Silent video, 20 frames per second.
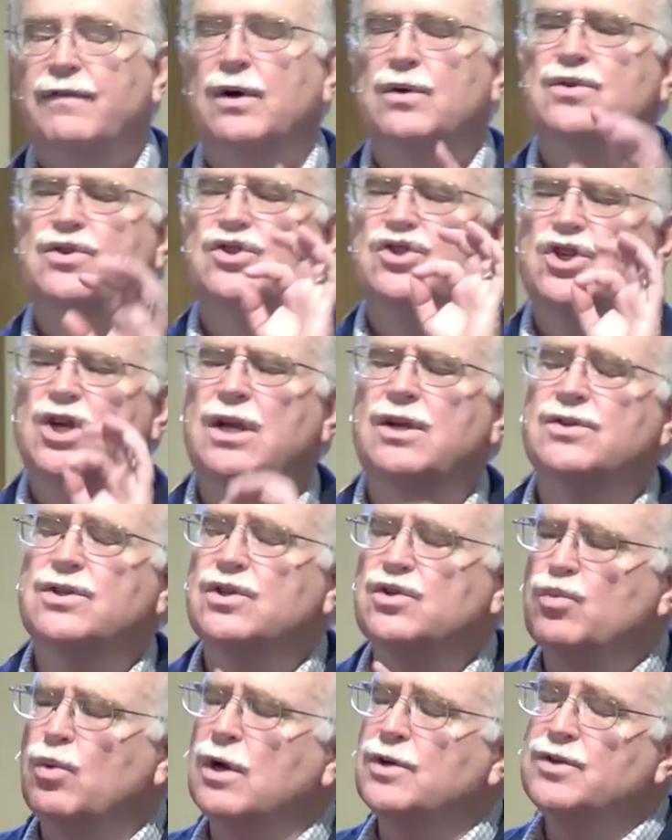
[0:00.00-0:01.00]
Folks,
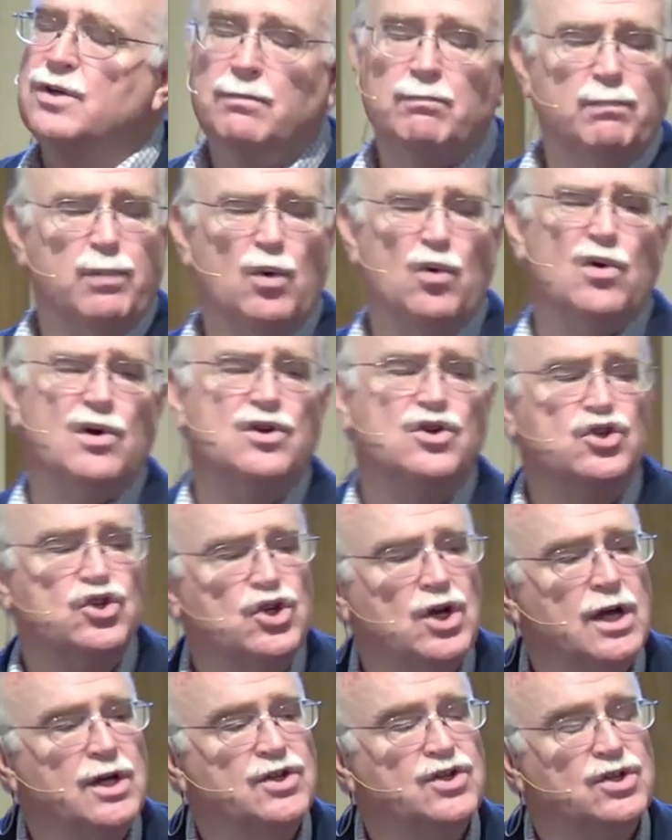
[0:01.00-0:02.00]
Jesus wasn't born
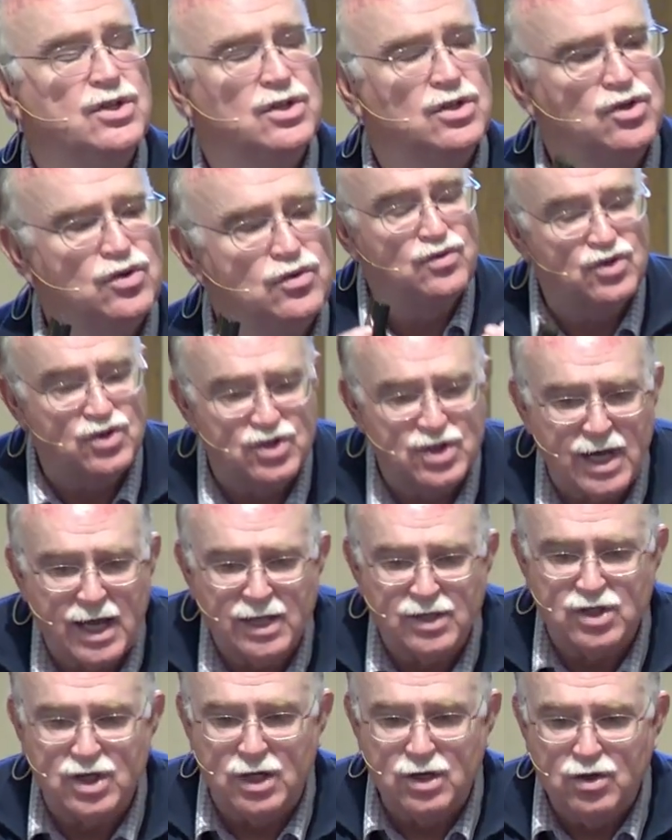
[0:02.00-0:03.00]
just to
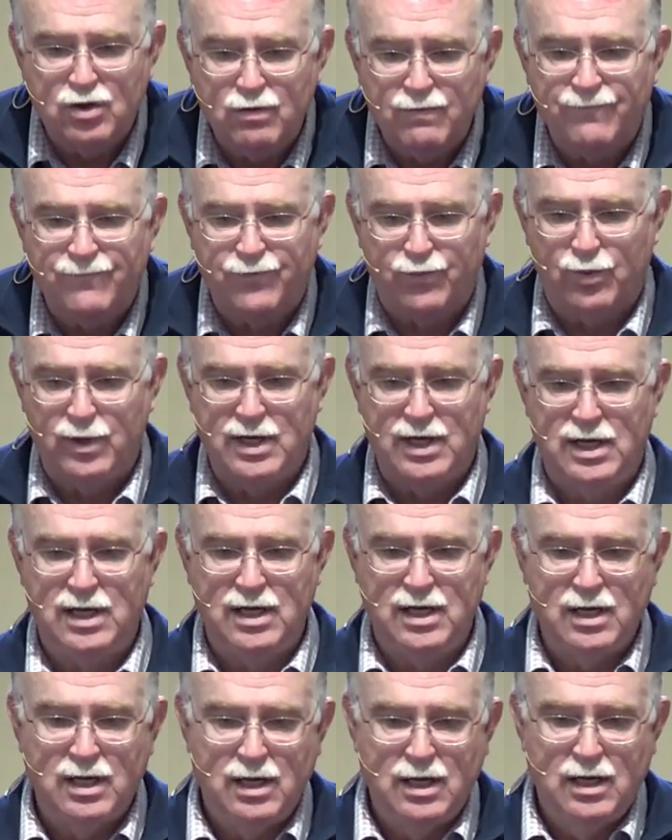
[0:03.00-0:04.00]
set you
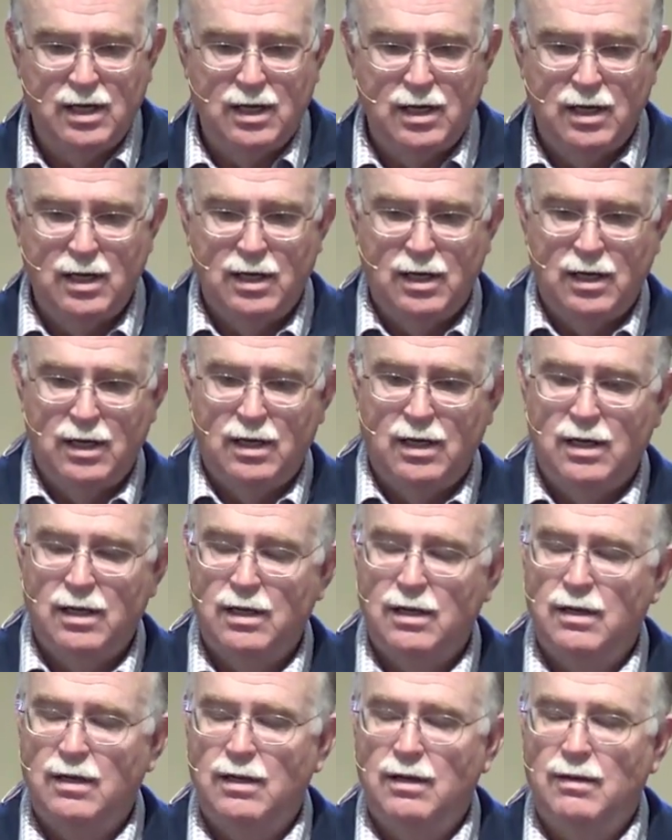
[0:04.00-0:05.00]
free,
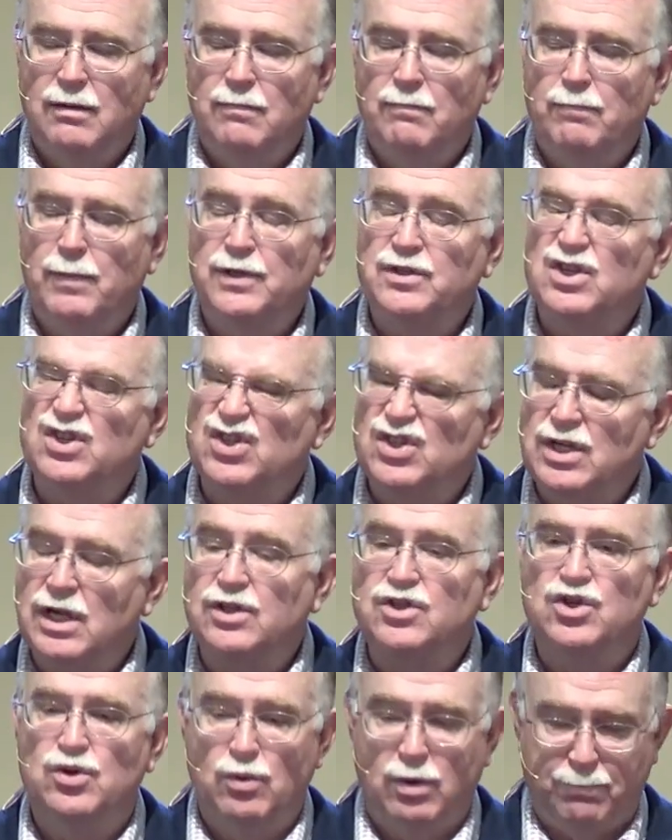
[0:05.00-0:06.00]
but to
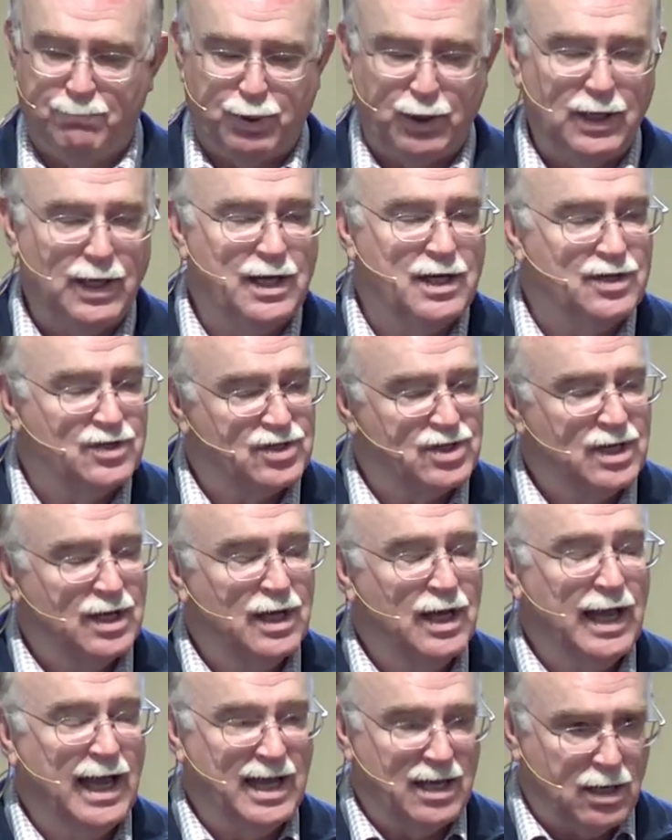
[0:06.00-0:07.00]
set you a place
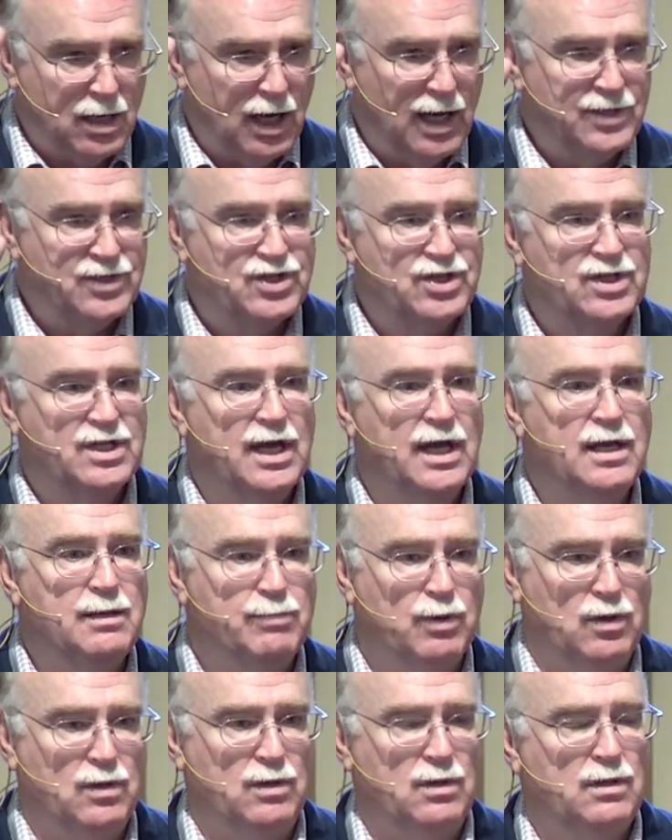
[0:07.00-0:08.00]
at God's
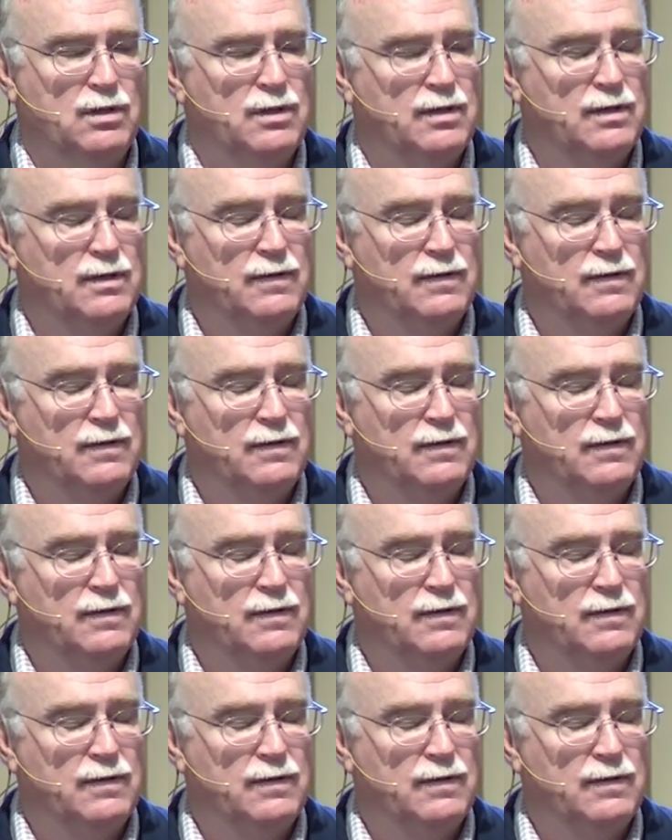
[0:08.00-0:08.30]
table,